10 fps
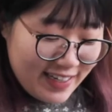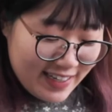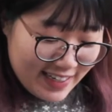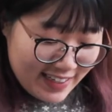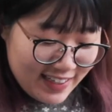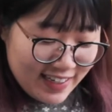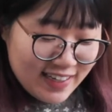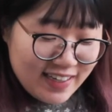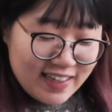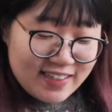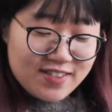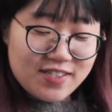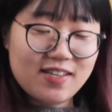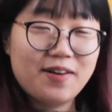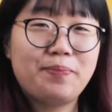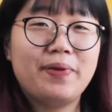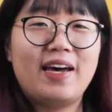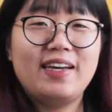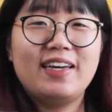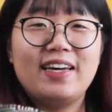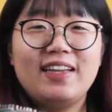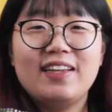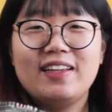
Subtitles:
it. It's just a blanket.